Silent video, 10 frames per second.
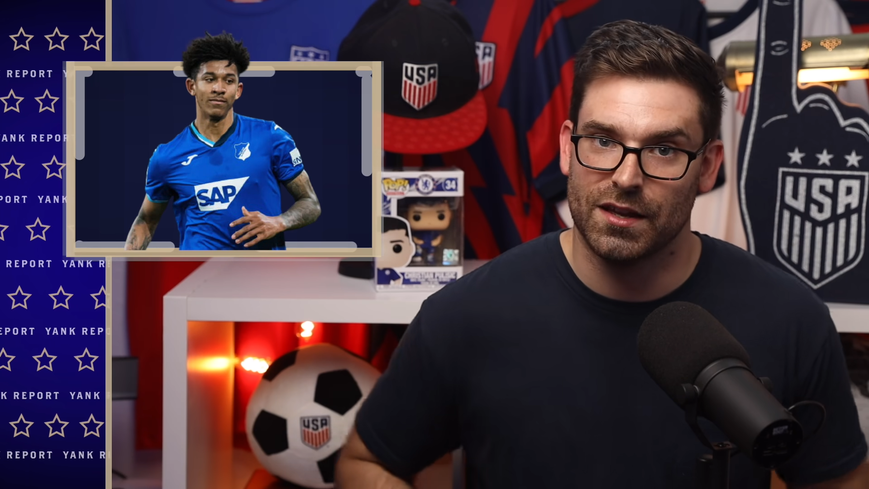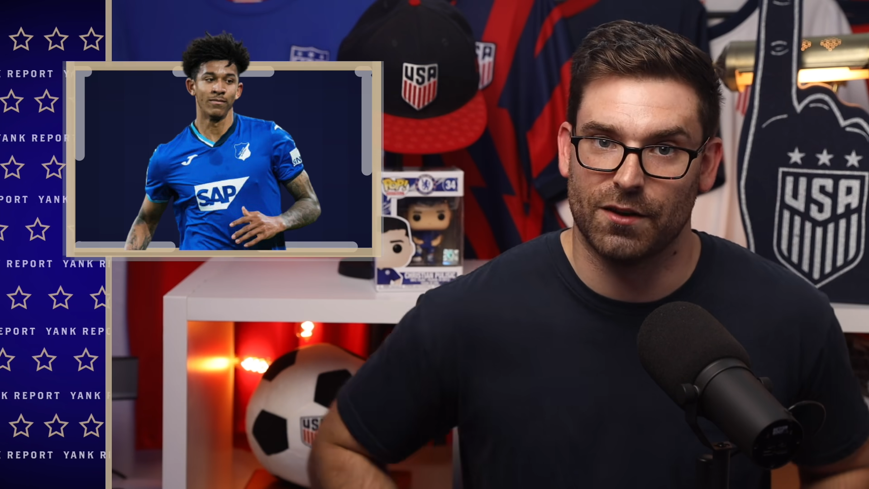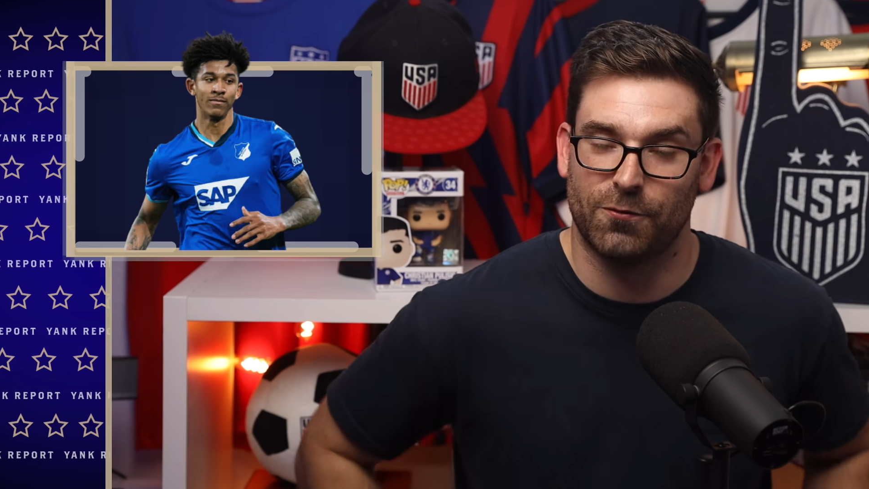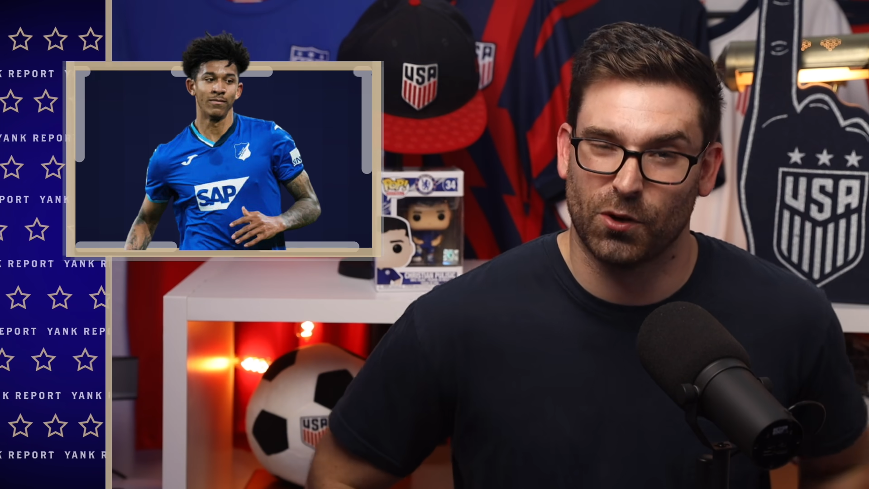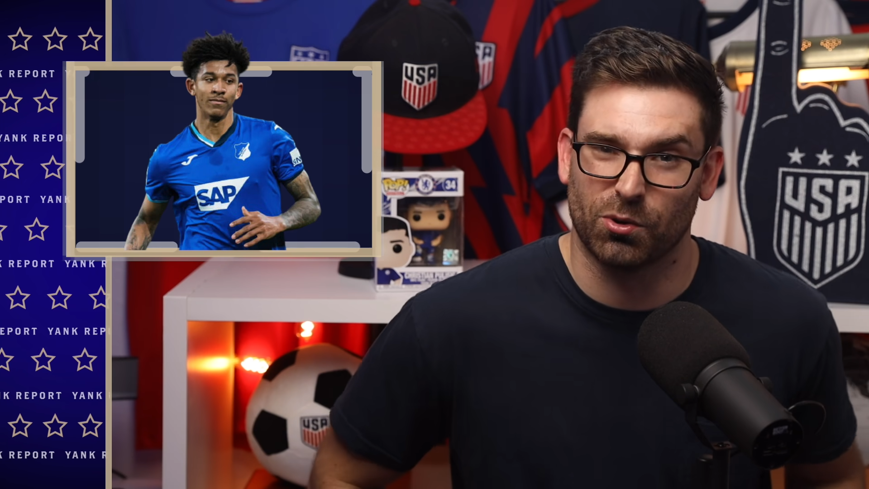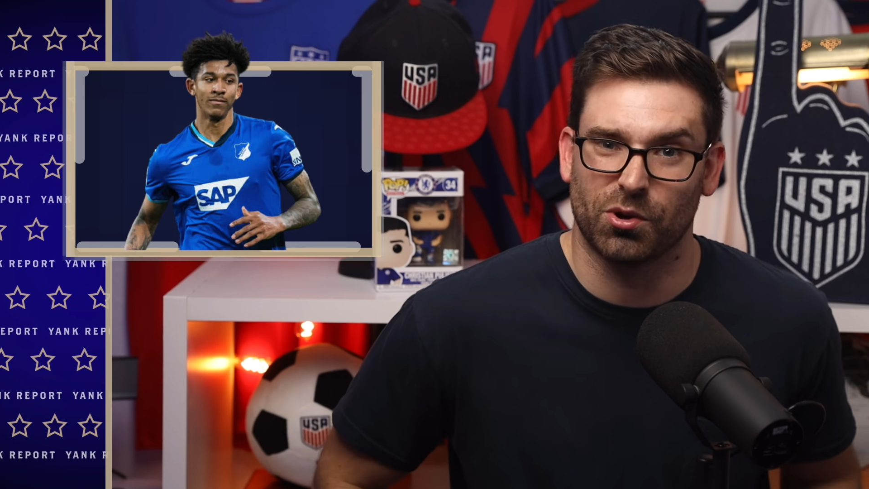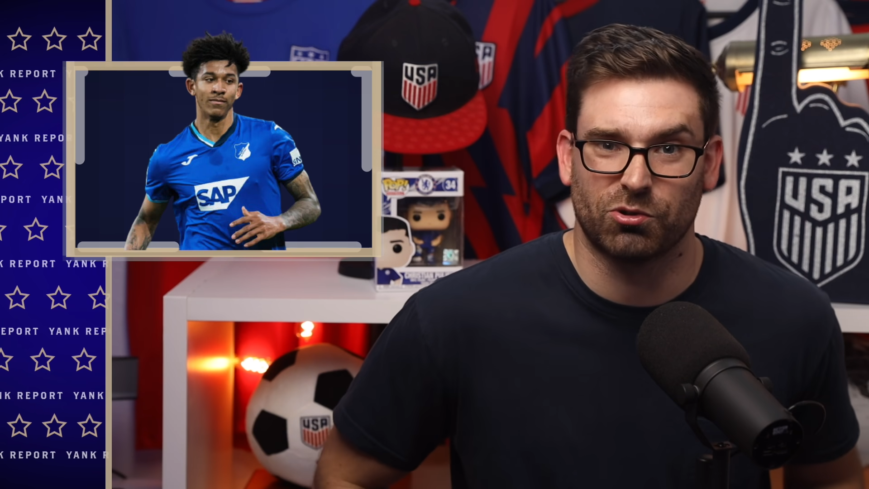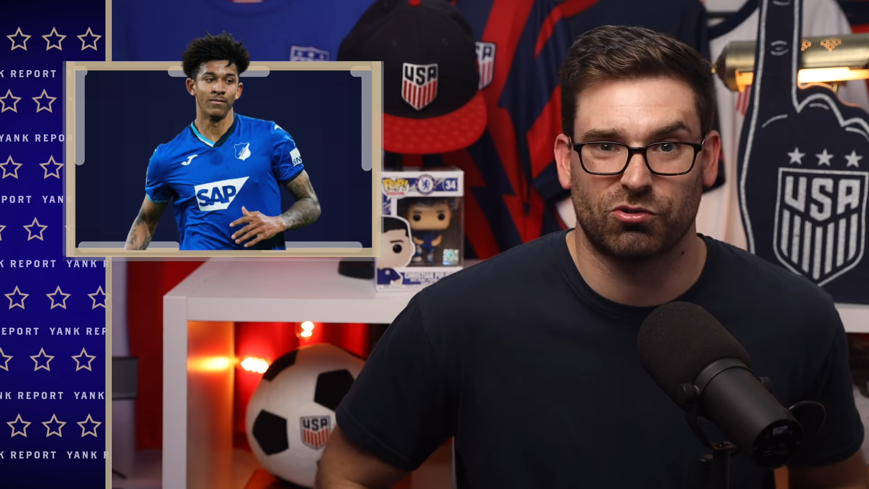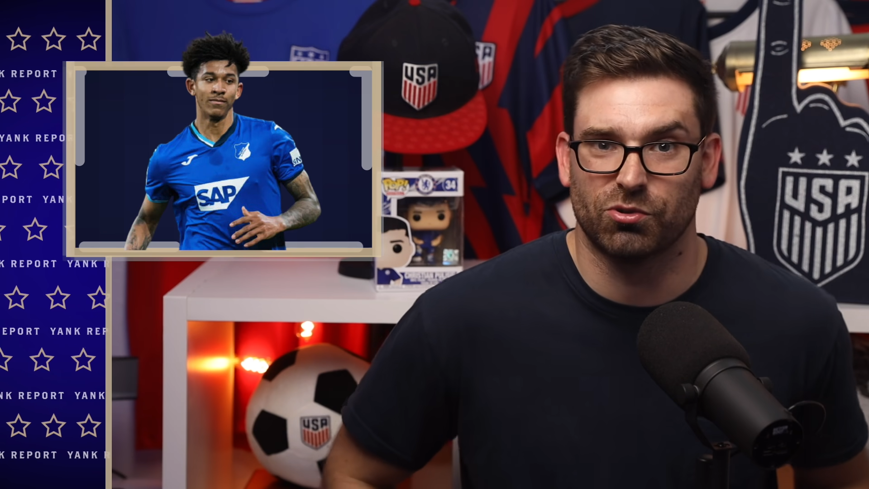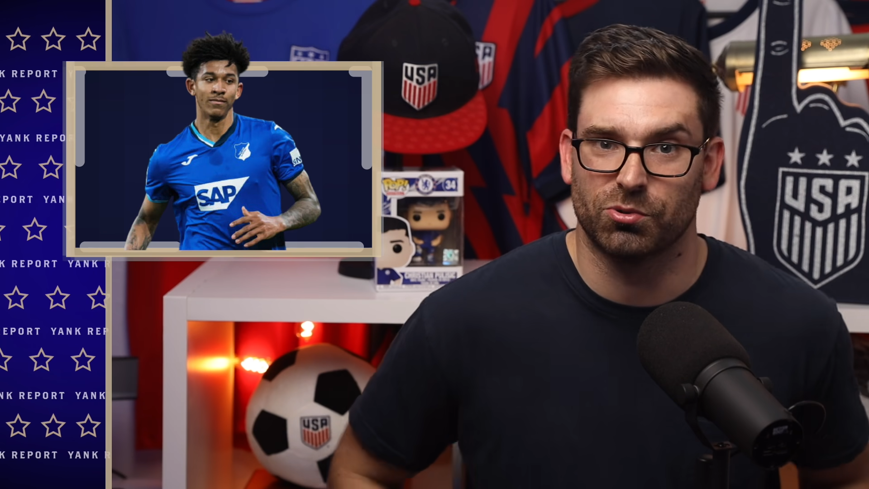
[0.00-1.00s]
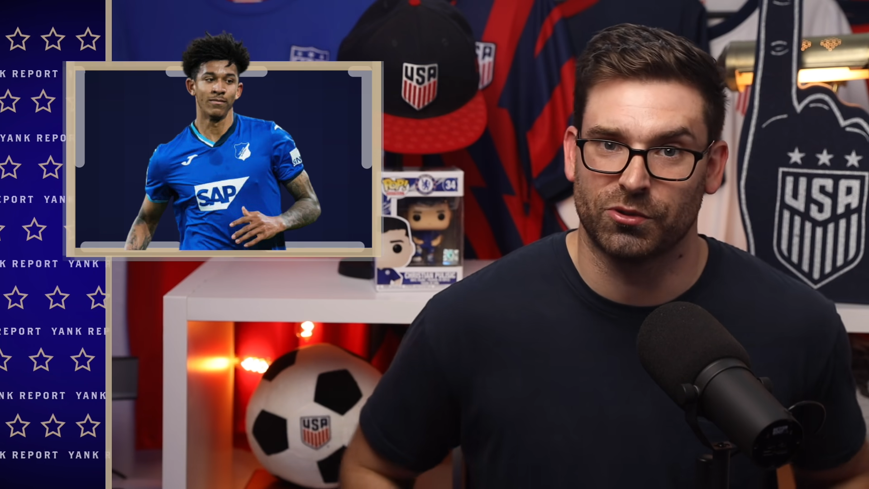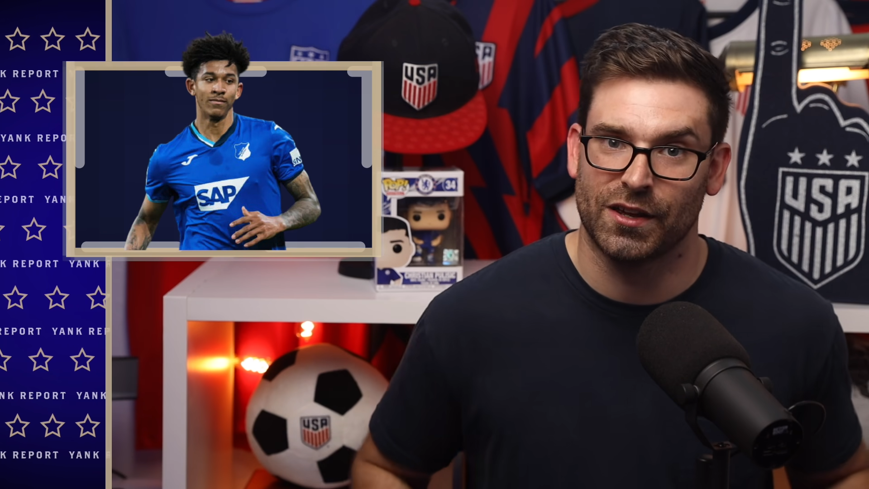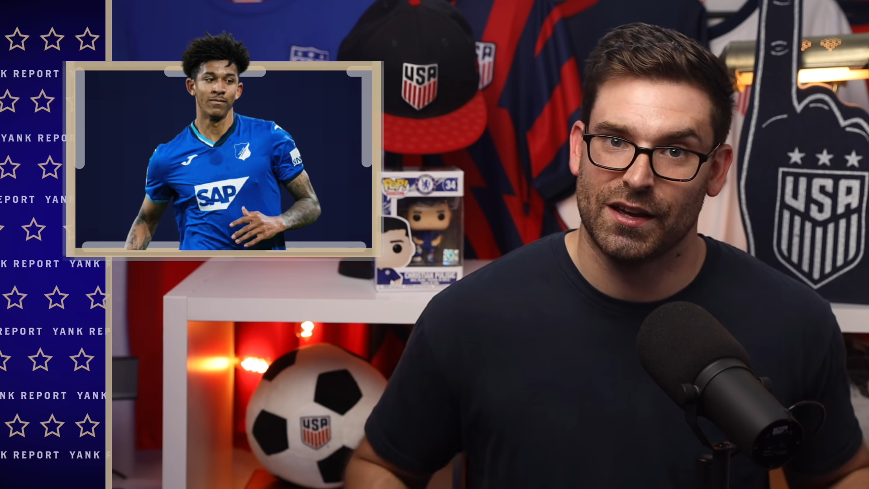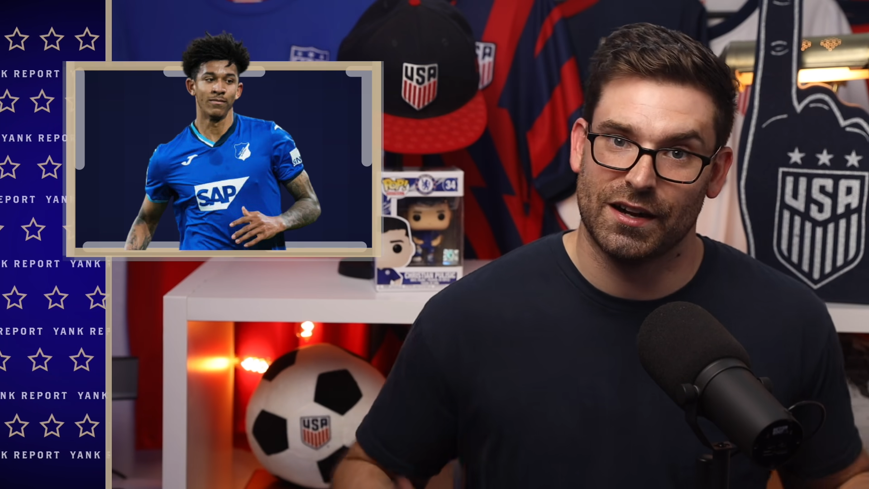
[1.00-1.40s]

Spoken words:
and fill those shoes,